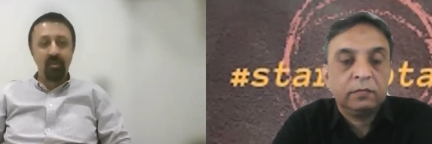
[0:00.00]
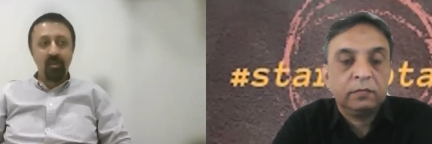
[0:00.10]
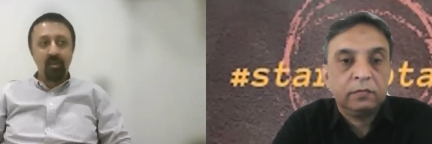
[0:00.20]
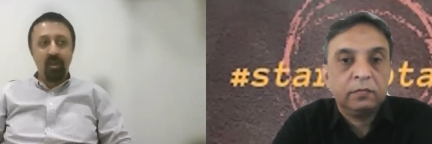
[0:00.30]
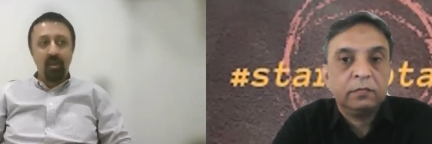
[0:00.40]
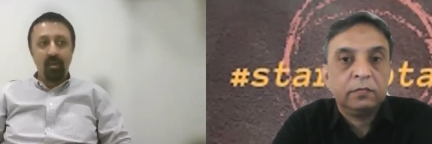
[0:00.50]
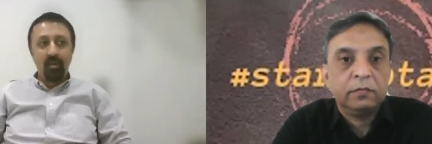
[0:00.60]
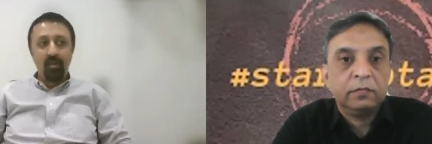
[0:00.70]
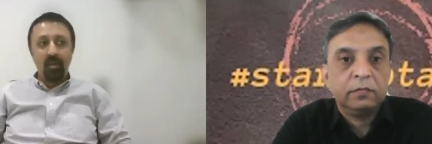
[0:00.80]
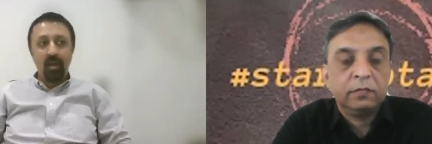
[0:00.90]

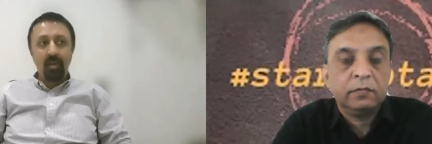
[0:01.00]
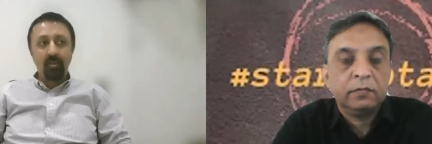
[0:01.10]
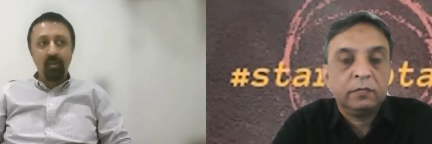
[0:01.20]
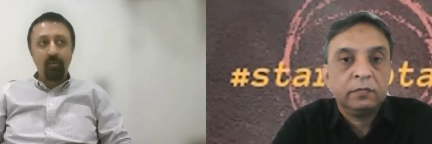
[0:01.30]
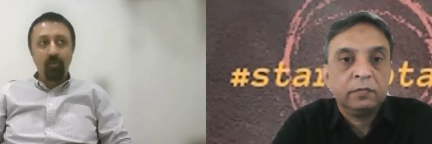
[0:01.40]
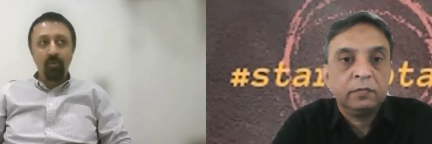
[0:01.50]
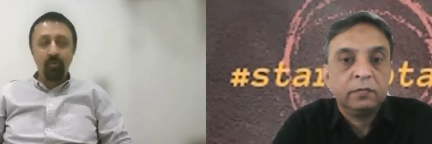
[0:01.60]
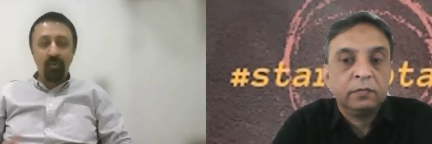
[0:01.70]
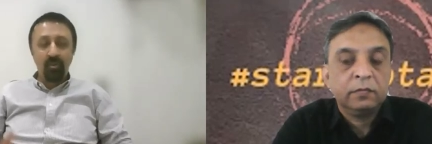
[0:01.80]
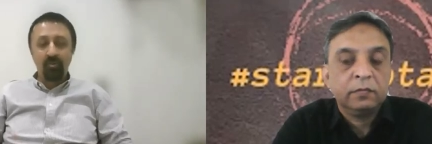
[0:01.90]
Speaker 1: And only when
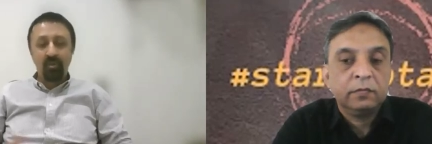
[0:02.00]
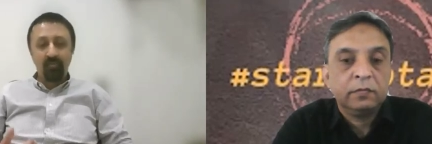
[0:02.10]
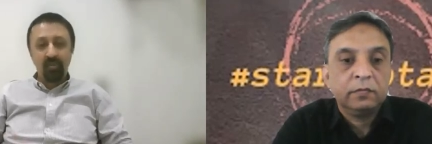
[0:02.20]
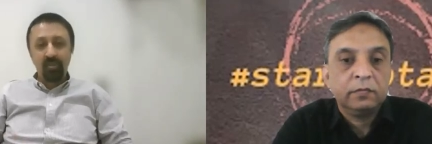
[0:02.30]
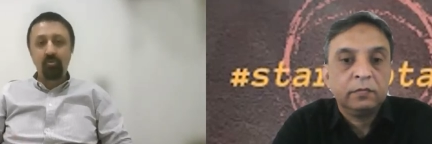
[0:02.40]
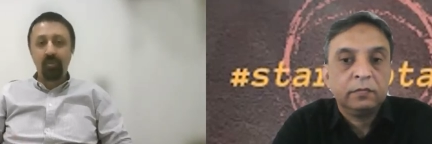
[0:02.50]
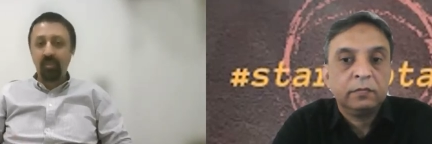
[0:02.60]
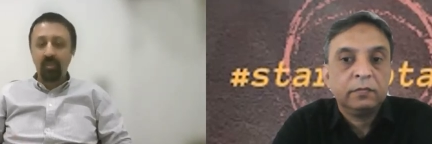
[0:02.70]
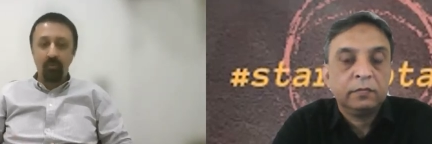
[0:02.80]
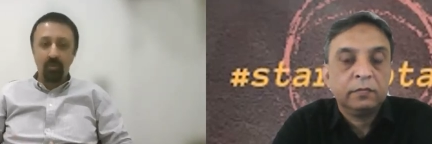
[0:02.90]
you're convinced, you bring them
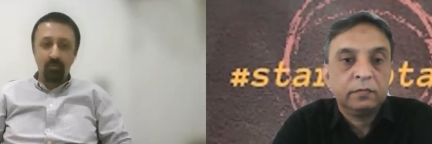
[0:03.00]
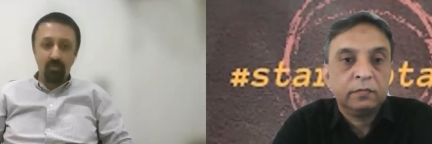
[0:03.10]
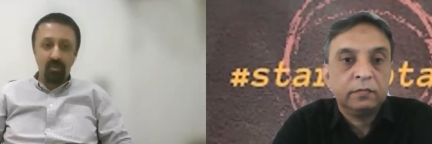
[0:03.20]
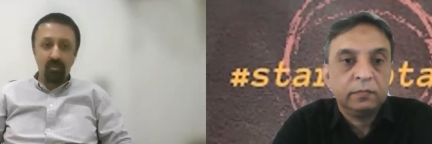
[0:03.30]
on board.